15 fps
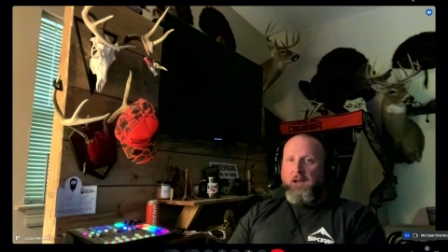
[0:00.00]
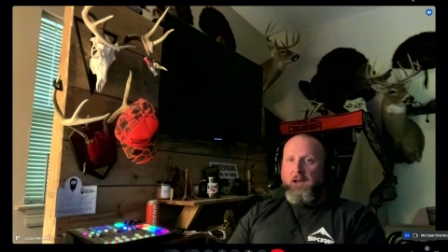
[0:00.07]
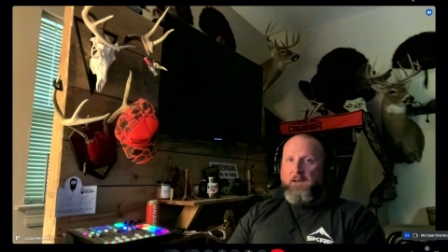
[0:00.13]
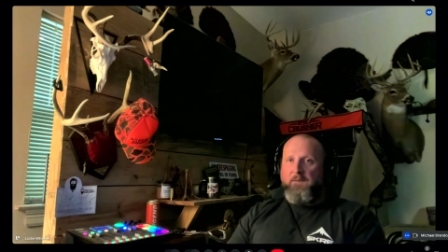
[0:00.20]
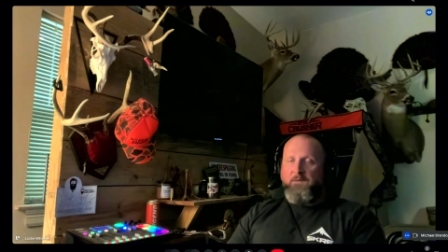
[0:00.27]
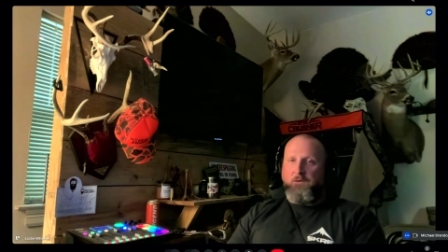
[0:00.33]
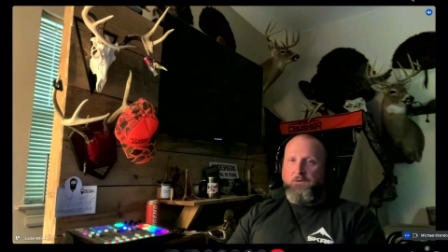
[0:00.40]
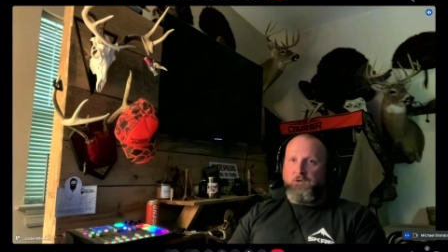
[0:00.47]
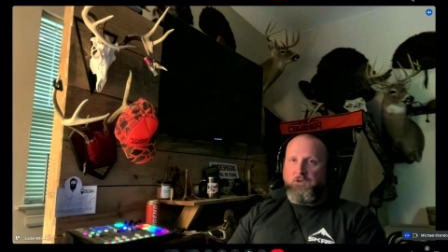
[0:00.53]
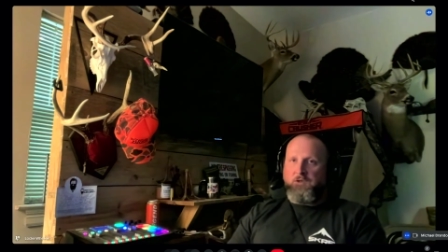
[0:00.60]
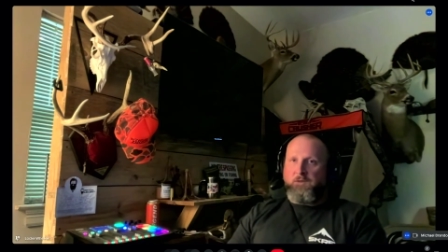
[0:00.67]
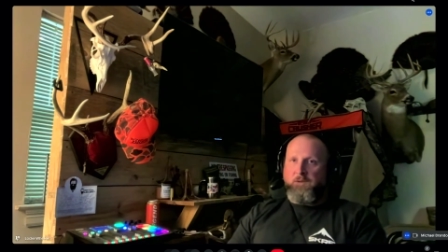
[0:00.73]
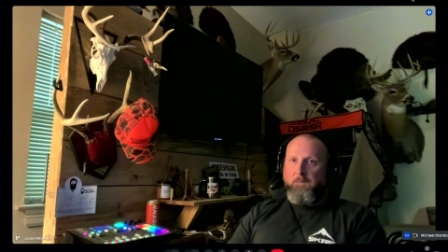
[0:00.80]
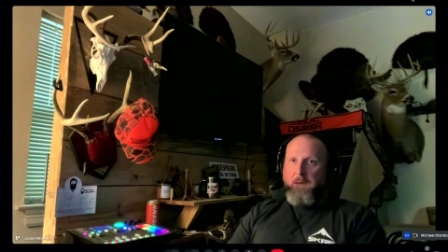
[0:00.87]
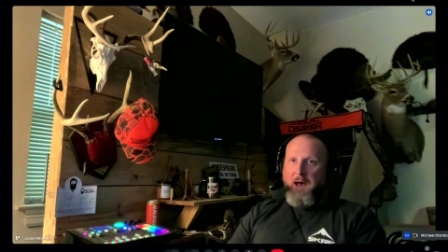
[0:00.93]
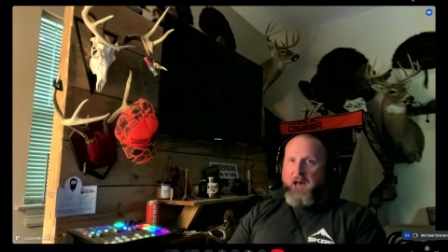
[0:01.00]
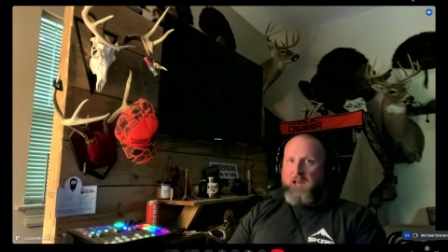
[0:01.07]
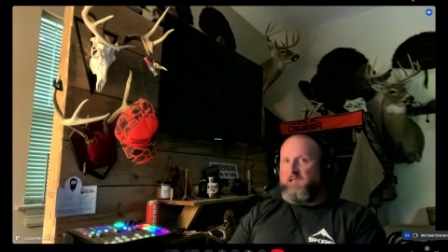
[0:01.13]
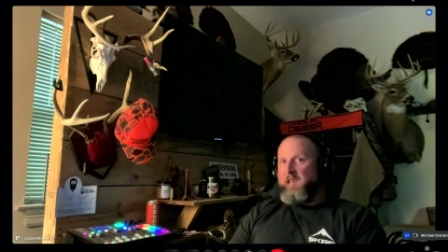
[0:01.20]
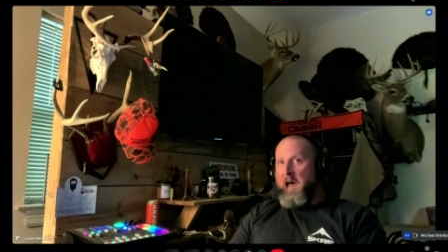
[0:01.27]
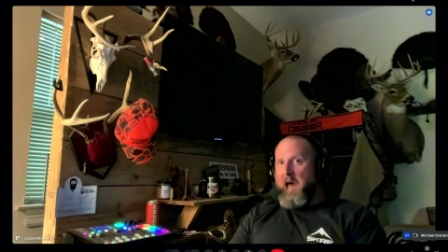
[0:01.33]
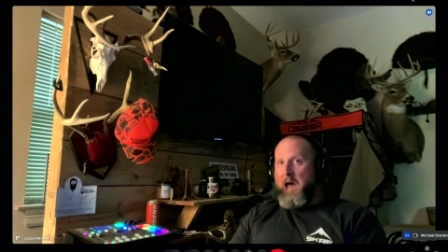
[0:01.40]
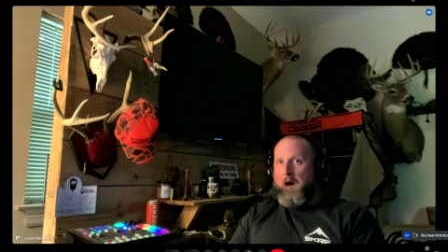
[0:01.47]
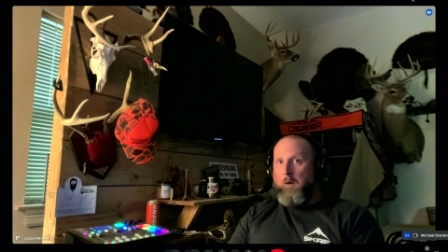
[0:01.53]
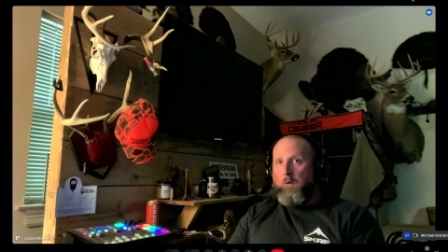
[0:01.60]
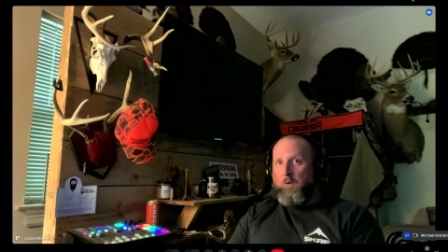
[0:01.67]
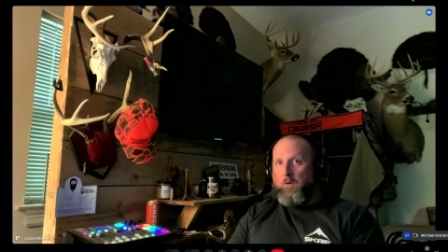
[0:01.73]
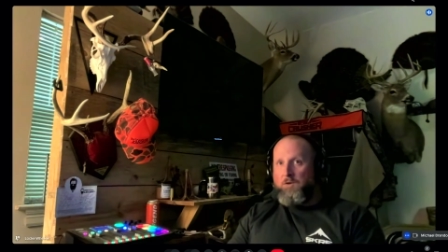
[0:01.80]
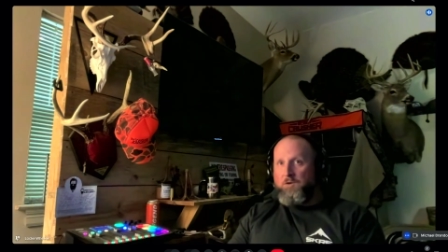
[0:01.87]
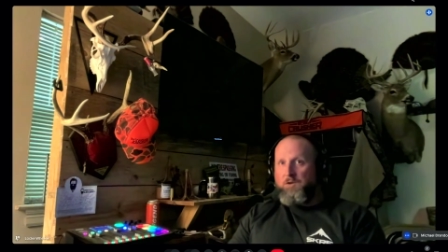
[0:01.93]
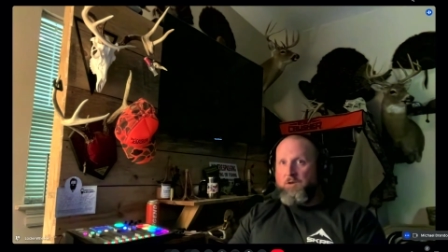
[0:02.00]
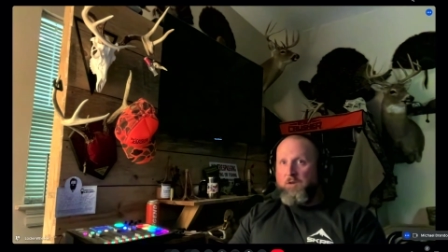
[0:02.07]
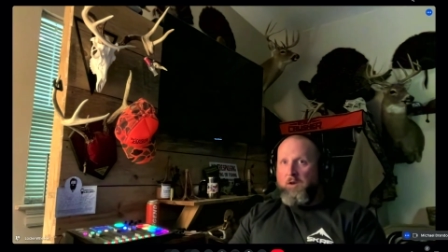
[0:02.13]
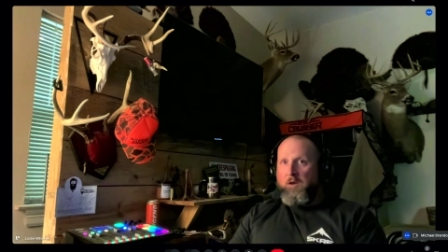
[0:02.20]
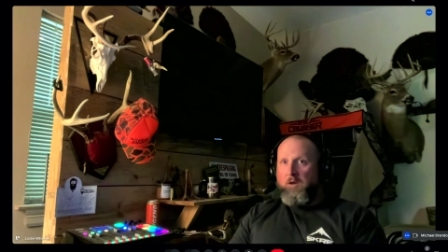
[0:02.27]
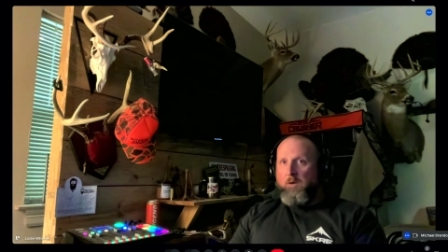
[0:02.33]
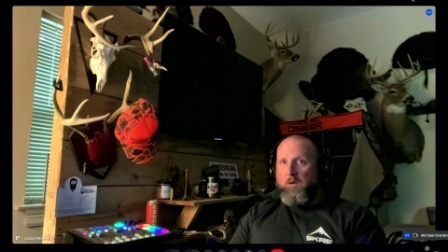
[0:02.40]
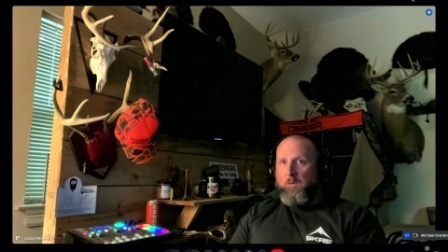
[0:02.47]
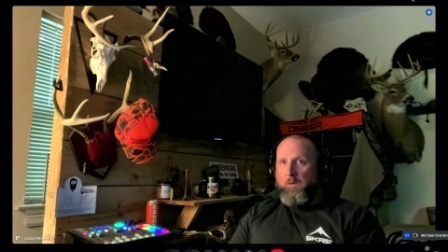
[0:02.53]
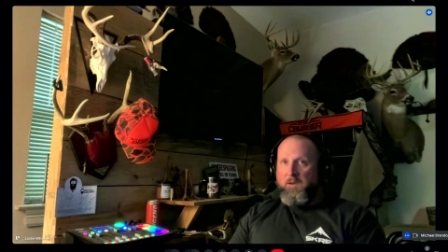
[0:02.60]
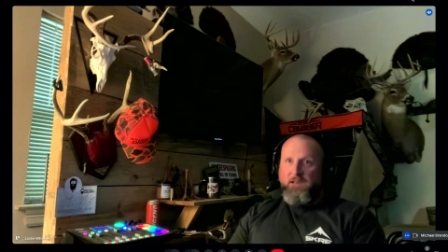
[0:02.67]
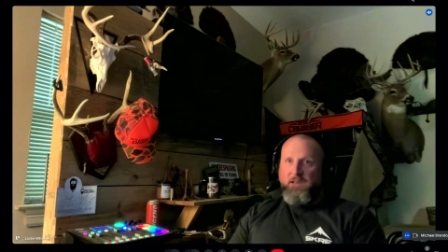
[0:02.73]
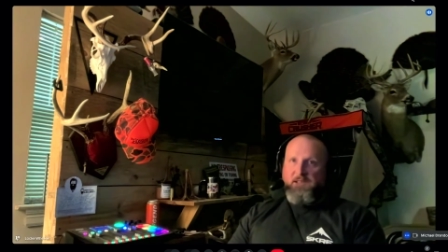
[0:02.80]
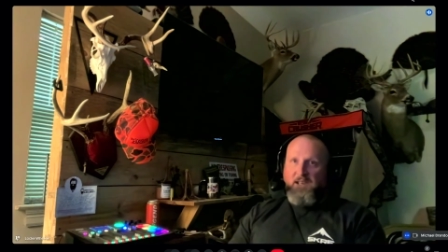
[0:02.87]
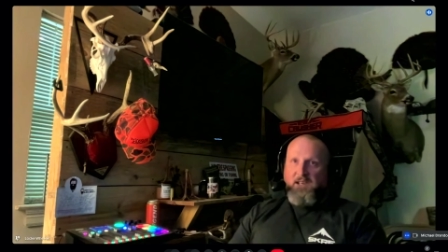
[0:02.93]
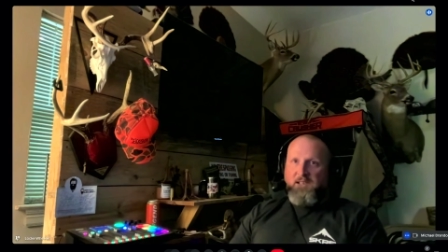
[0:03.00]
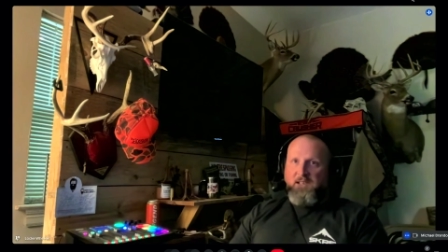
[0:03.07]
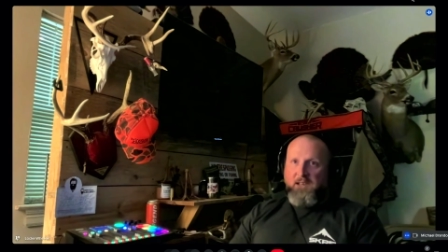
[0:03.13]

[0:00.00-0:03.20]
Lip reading: And if you just match the hours with the season,